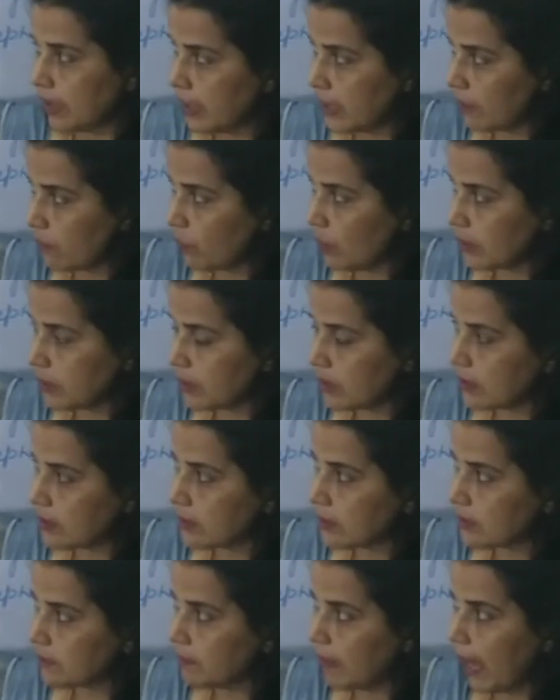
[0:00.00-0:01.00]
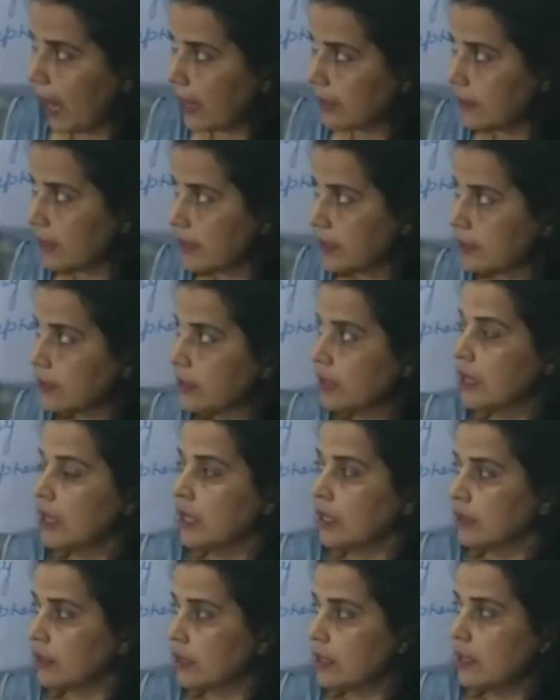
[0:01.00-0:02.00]
what this man did,
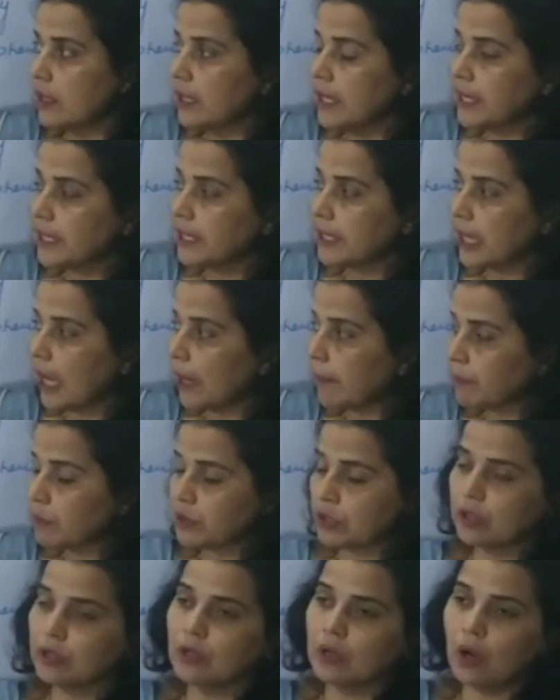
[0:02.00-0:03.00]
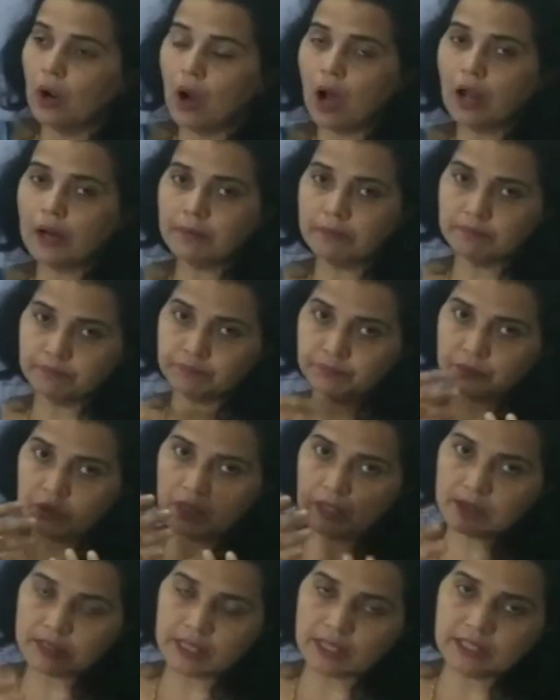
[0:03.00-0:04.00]
he kept
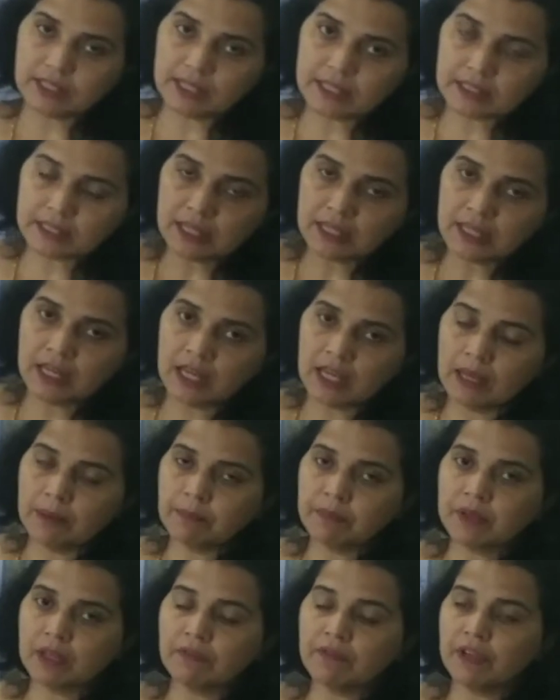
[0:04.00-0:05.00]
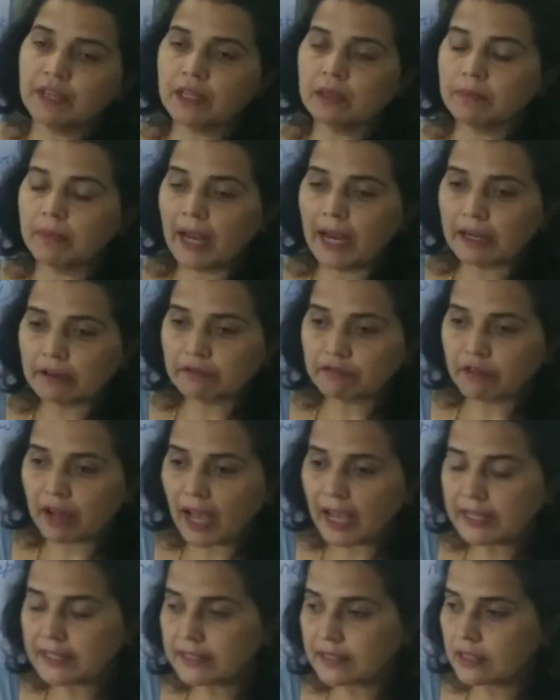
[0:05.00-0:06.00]
on suggesting him, giving him
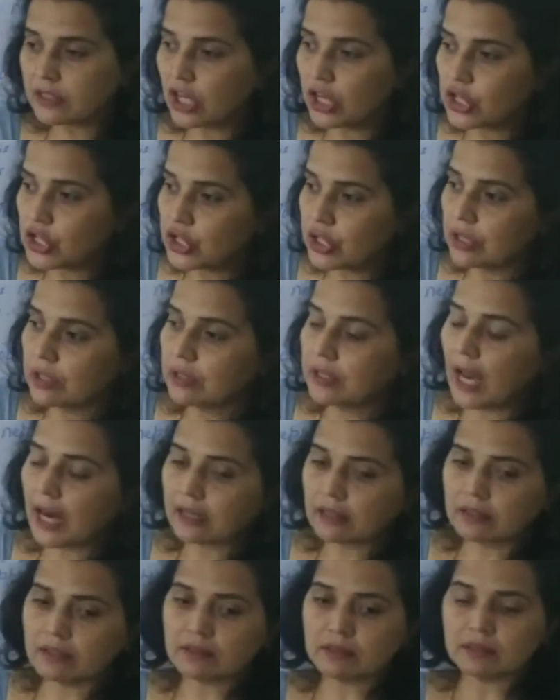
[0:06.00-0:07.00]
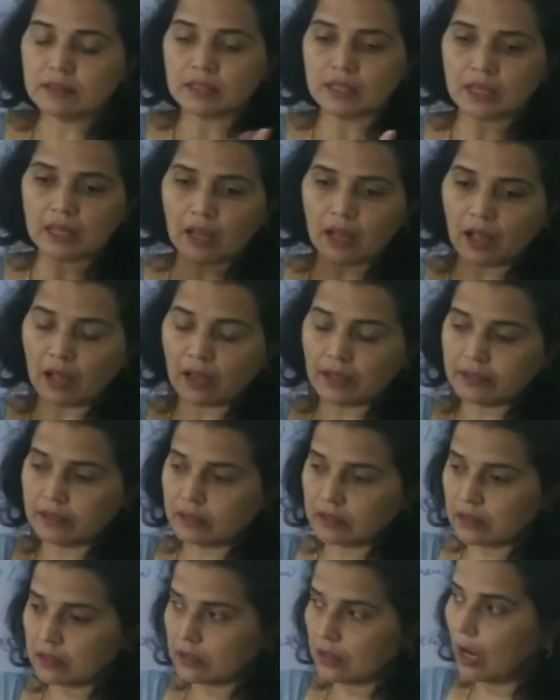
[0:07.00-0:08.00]
advice, suggestion that this
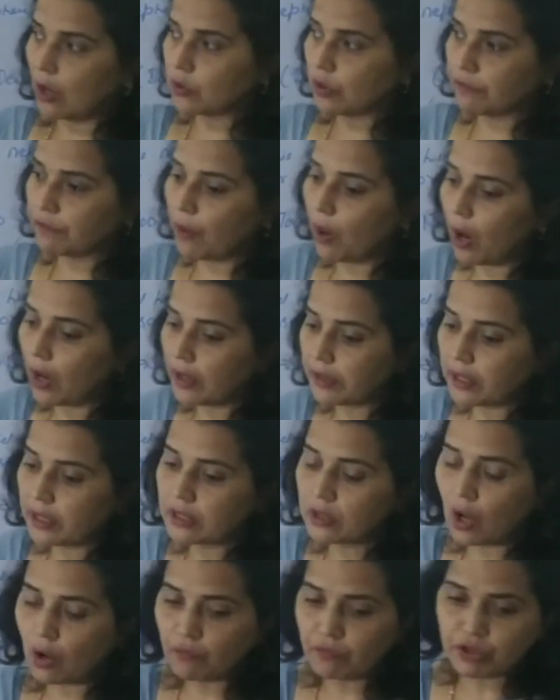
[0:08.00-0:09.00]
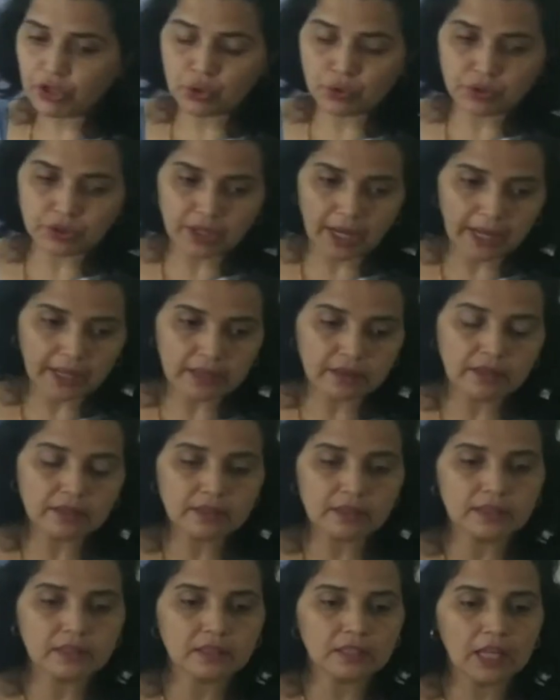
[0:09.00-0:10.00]
is out of order, now we should take
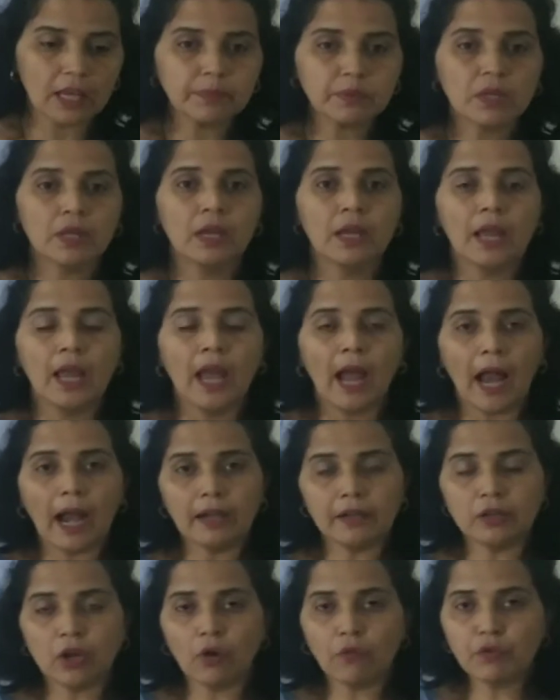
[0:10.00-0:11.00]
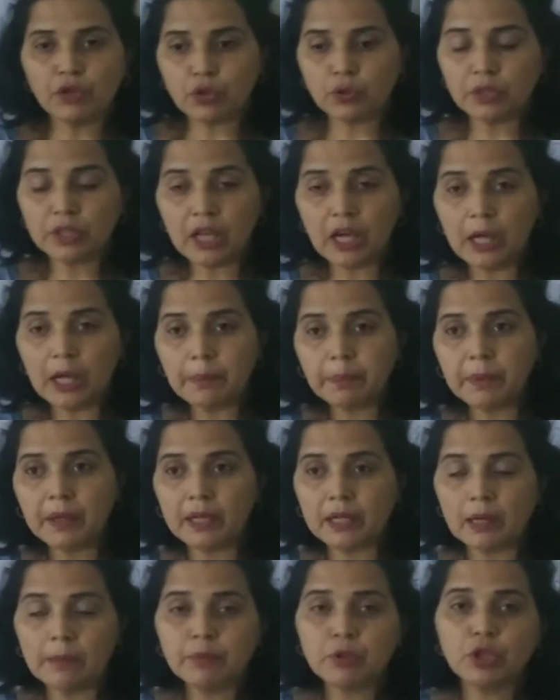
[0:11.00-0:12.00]
these steps, and now we should curb
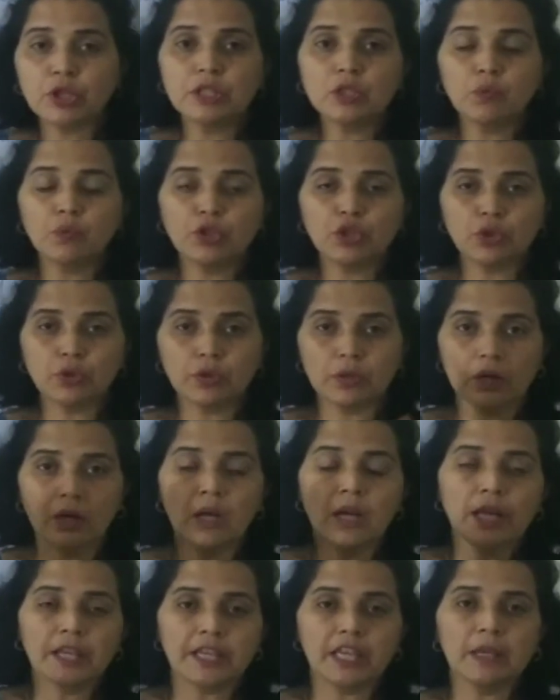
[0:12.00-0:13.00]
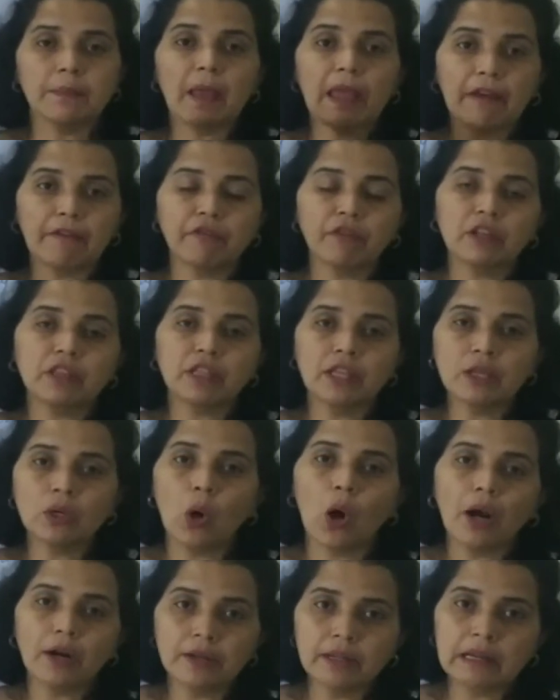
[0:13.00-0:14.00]
corruptions, we should keep everything
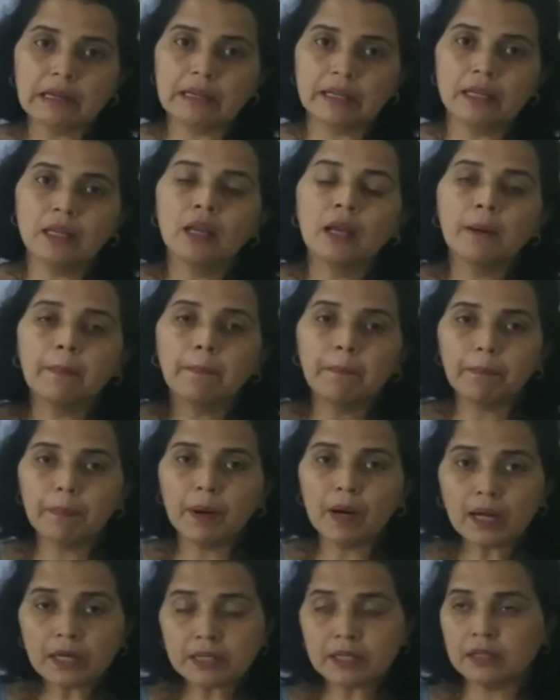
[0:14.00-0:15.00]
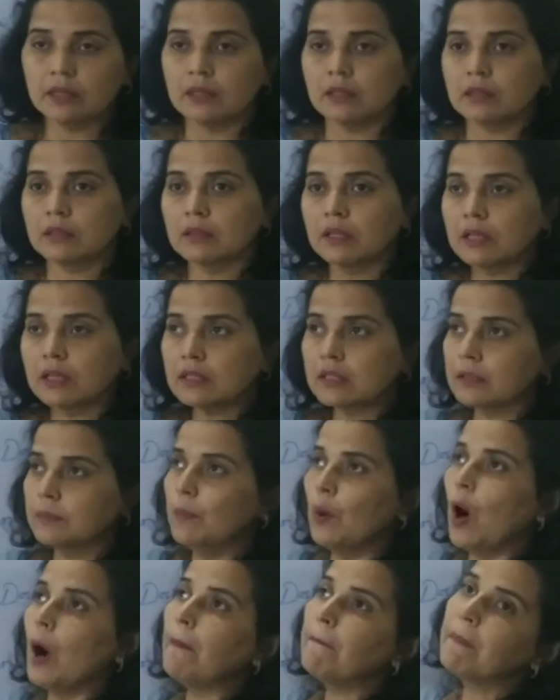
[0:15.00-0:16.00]
orderly. But this
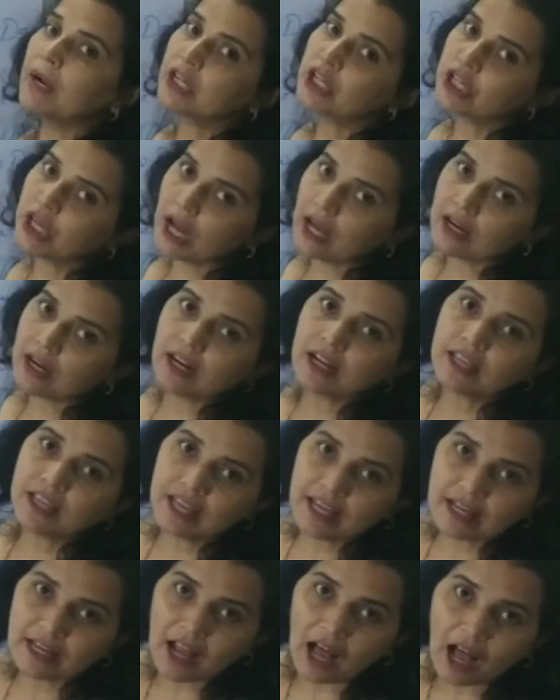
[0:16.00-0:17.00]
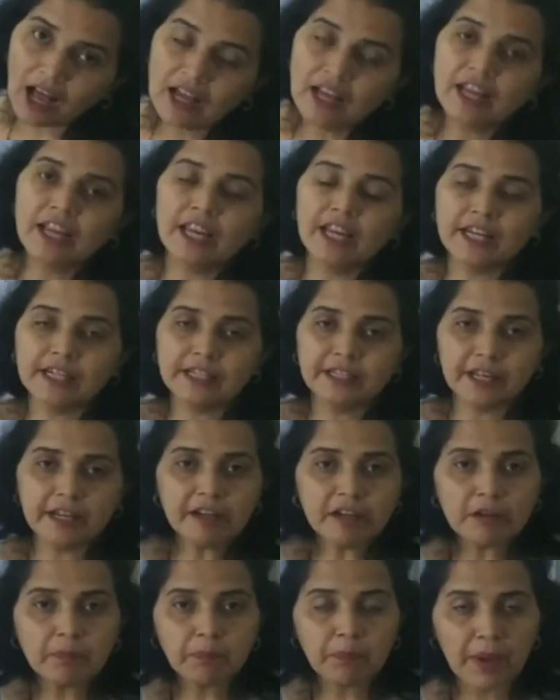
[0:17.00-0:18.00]
Muhammad Shah Rangila, he
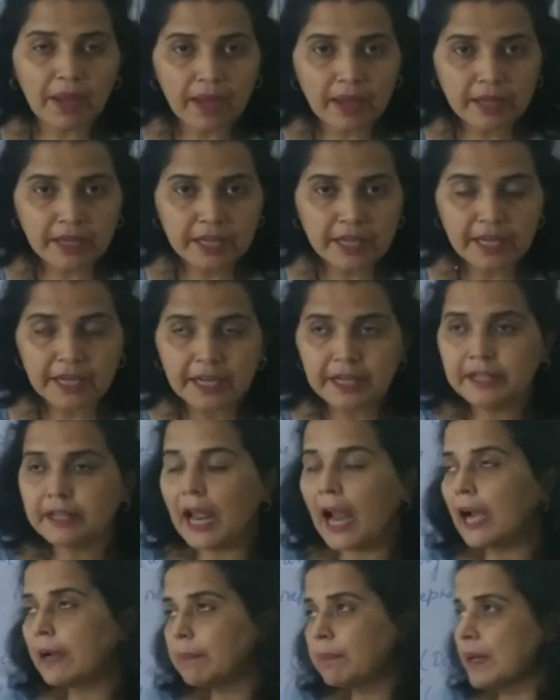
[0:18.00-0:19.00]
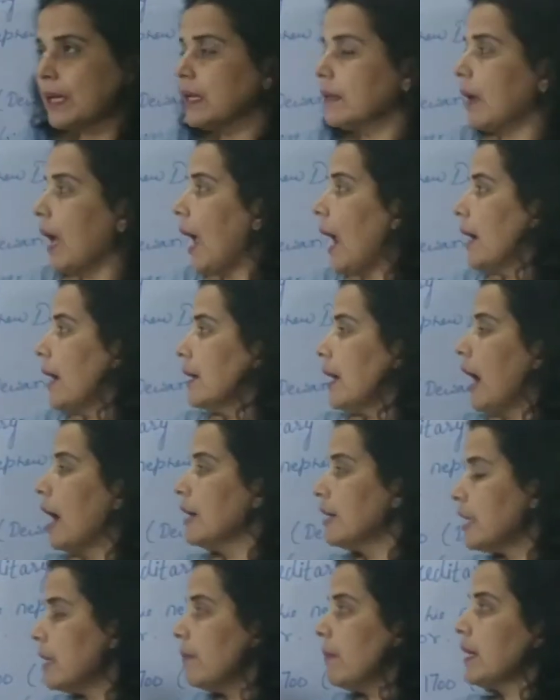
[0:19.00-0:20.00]
didn't pay heed, and
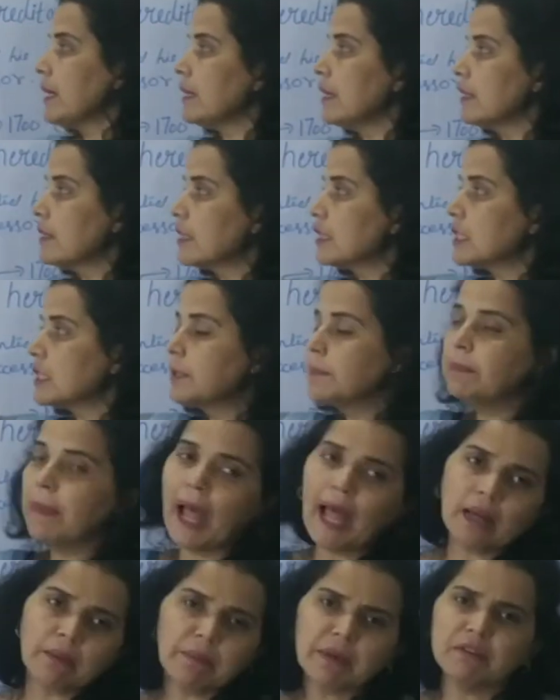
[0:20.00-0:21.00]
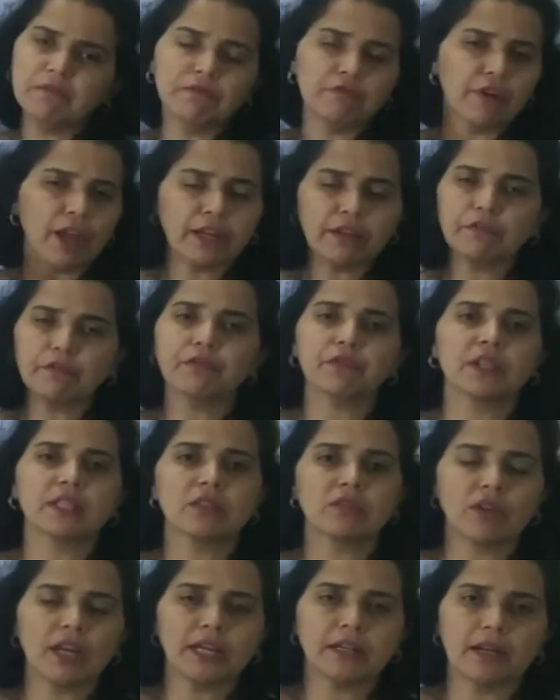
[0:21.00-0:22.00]
ultimately this man became very
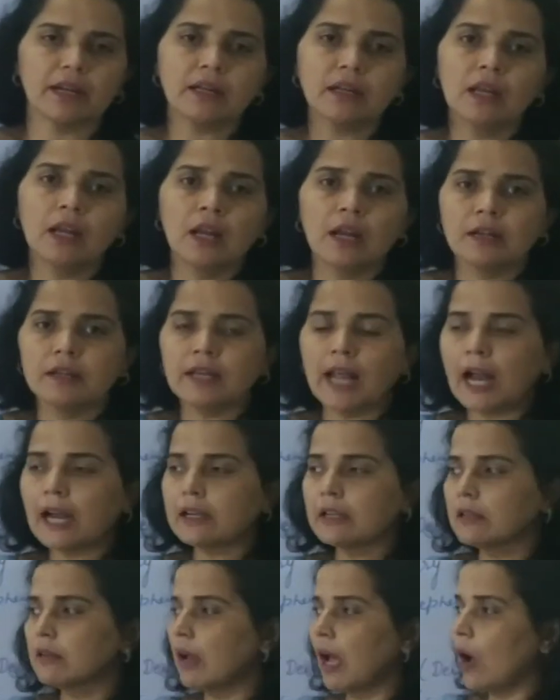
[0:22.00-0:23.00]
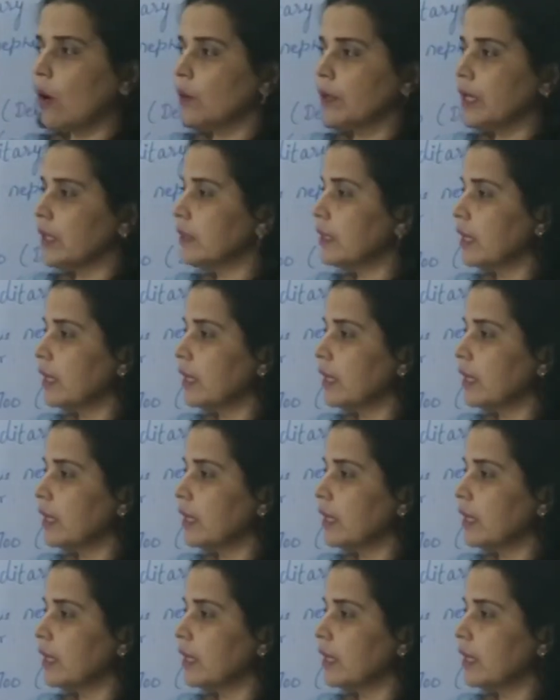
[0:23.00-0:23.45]
frustrated that now he